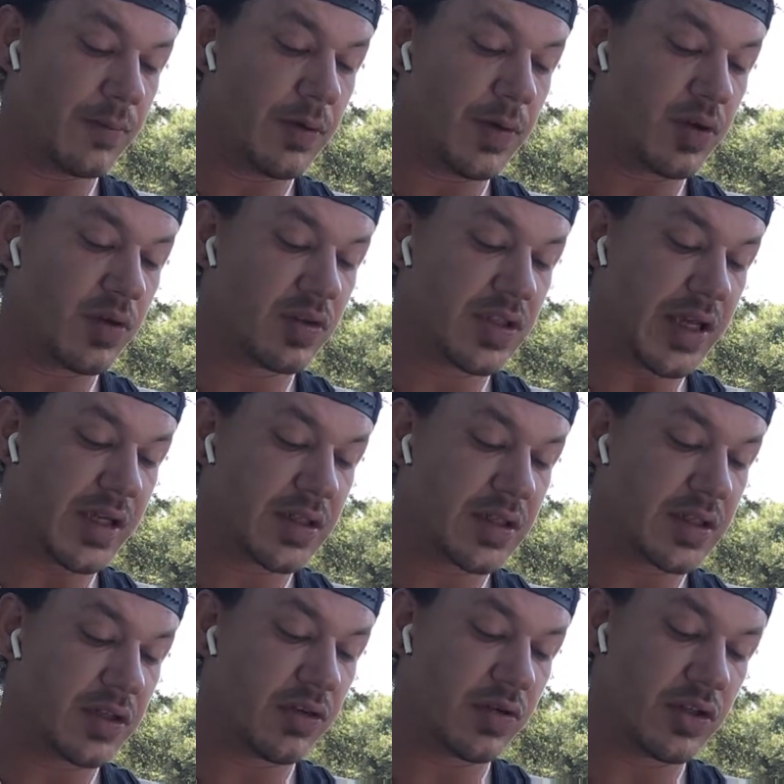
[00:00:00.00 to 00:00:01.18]
In your biblical
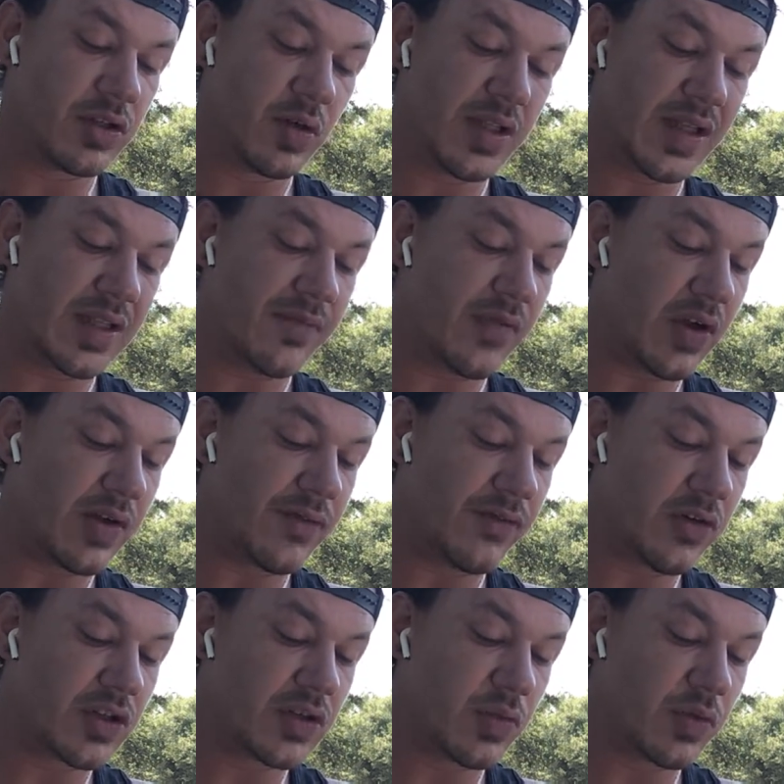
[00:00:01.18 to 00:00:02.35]
text, you are told that the
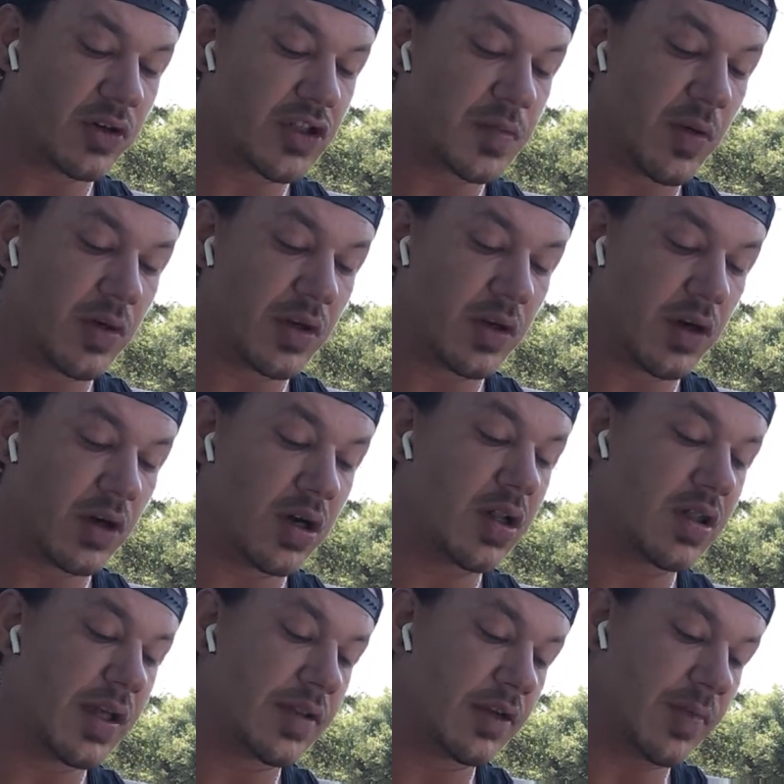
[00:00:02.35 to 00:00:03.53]
very first words spoken
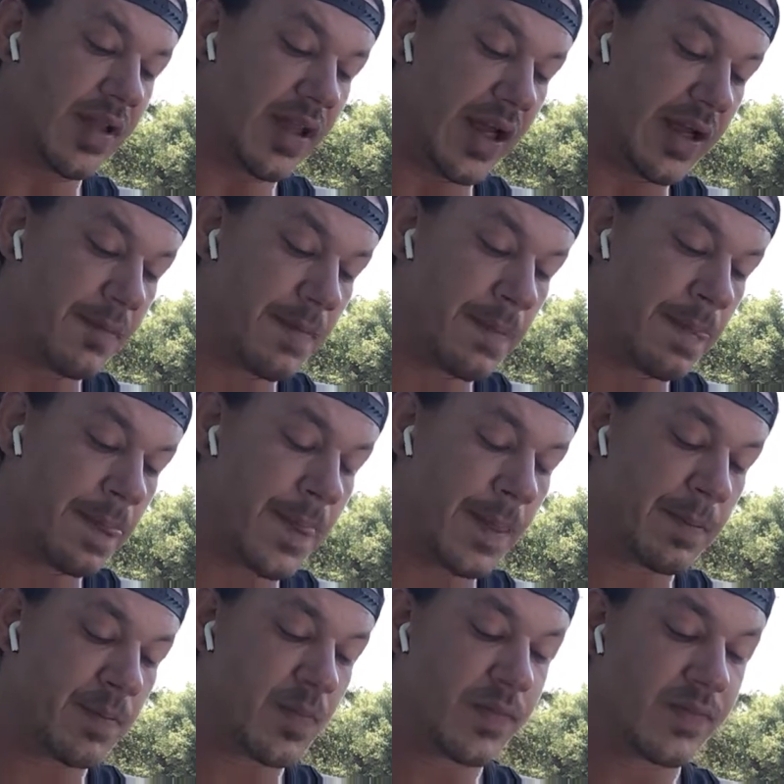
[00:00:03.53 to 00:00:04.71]
are, "Let there be light."
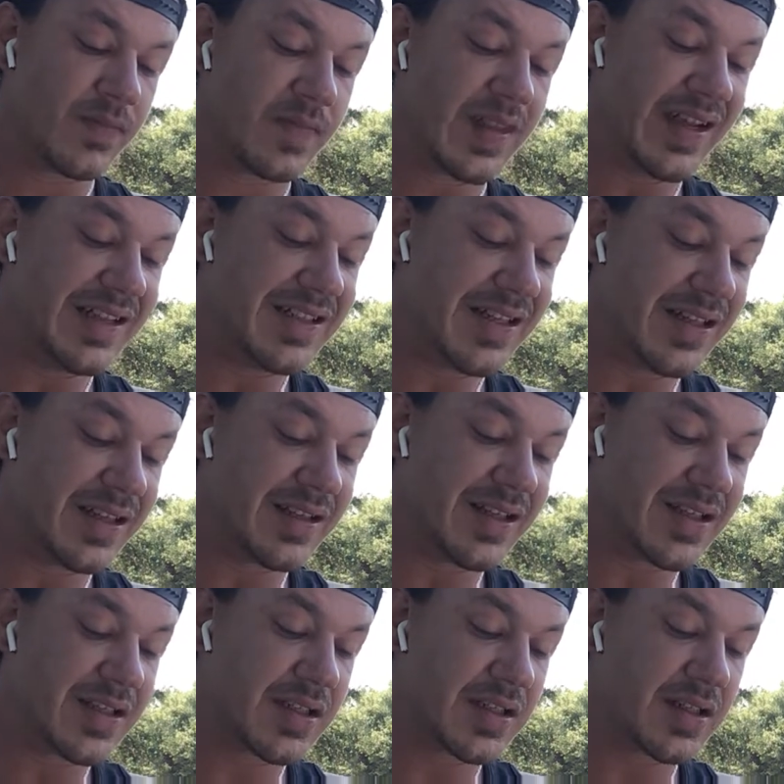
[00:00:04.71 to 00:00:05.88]

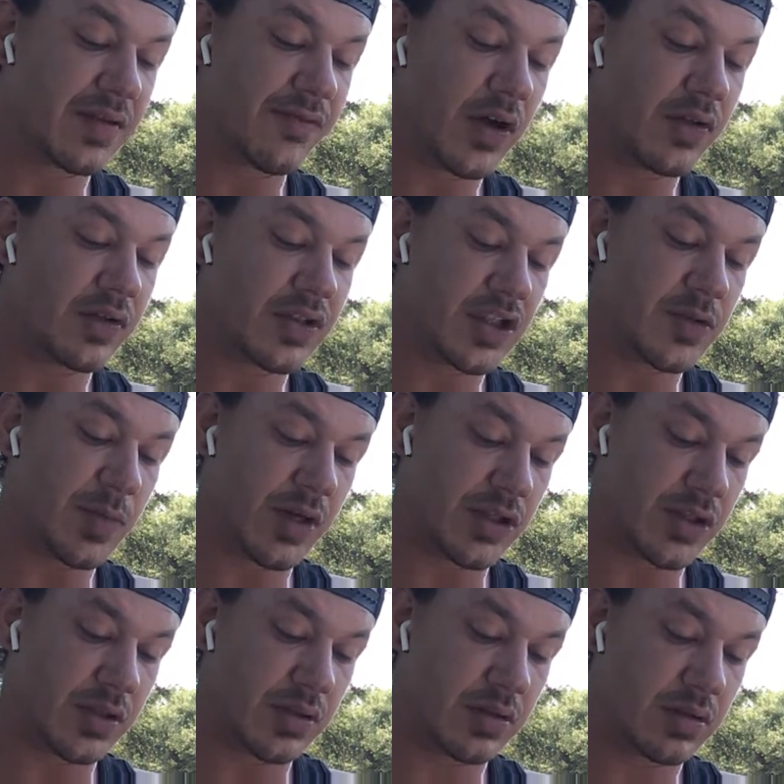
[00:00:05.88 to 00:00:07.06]
Indeed, this is the Father's
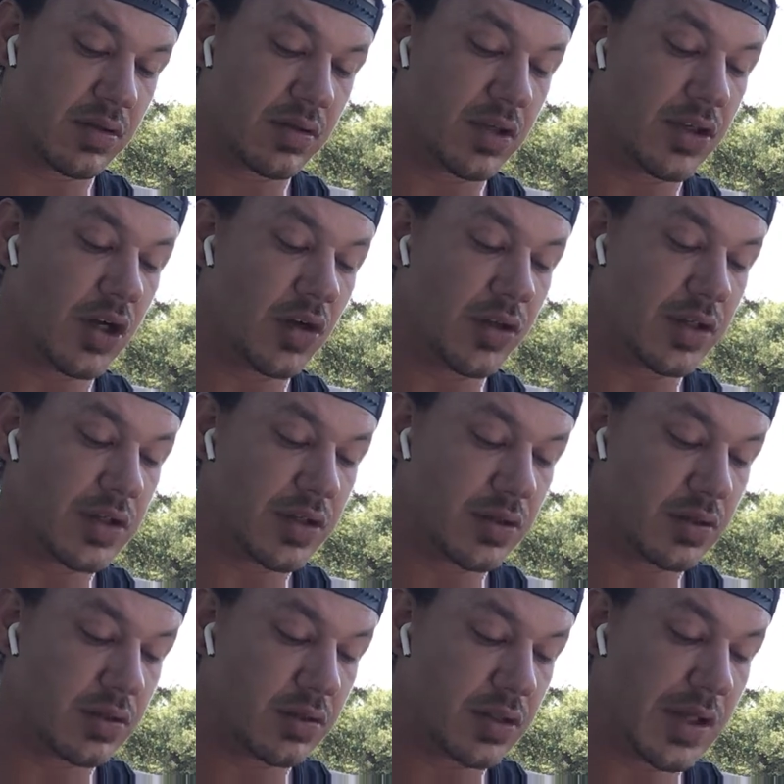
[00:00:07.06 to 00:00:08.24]
expression, the
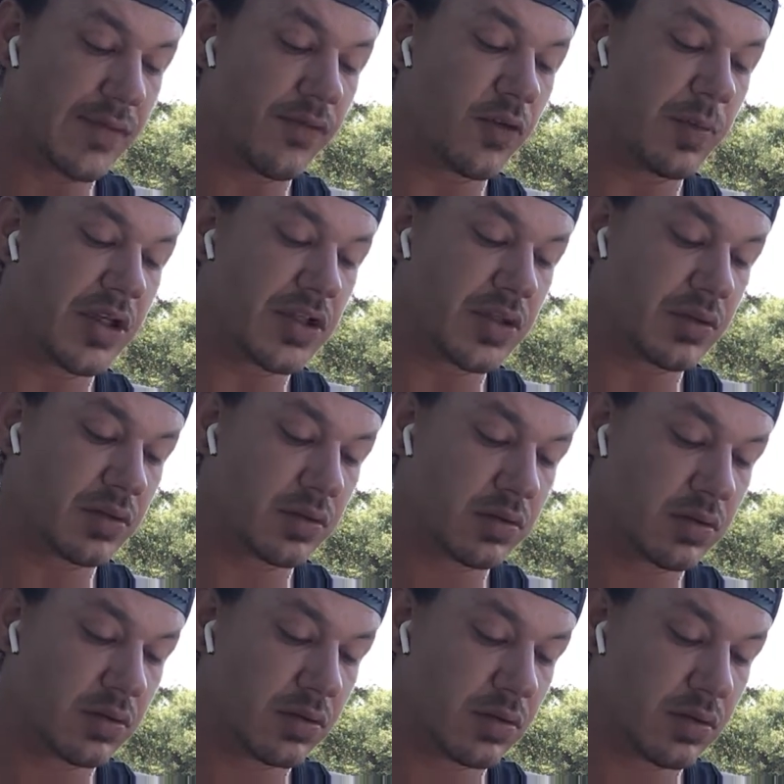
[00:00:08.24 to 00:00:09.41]
knowledge, the information,